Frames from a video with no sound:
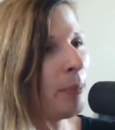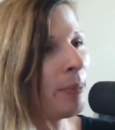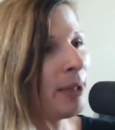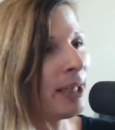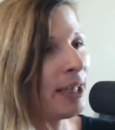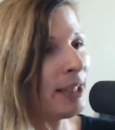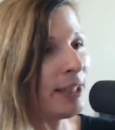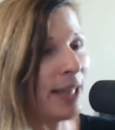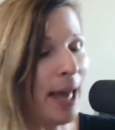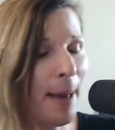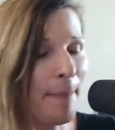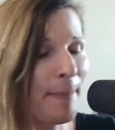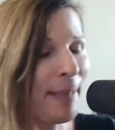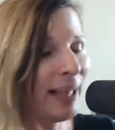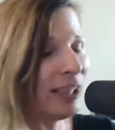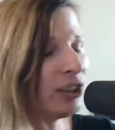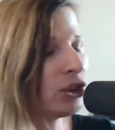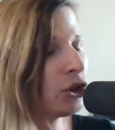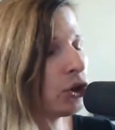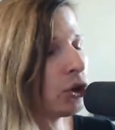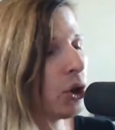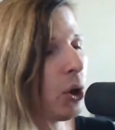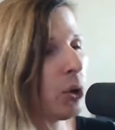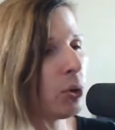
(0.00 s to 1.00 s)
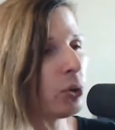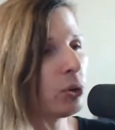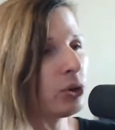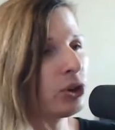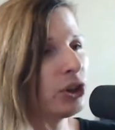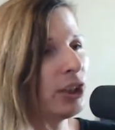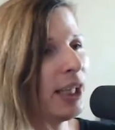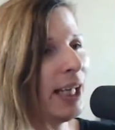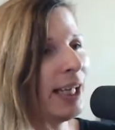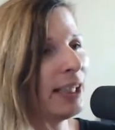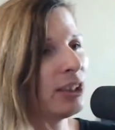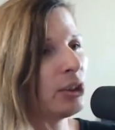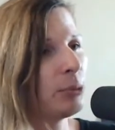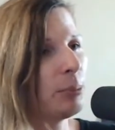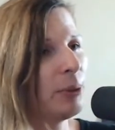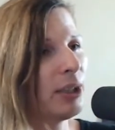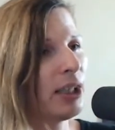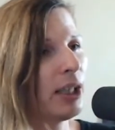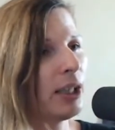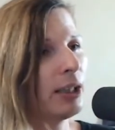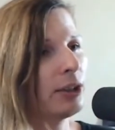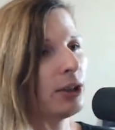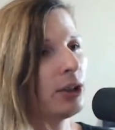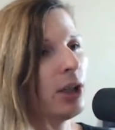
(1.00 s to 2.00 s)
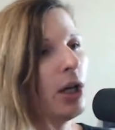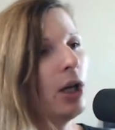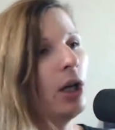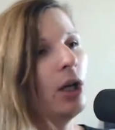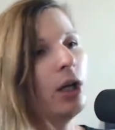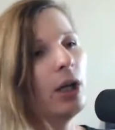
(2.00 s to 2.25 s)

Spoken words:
me, that makes total sense because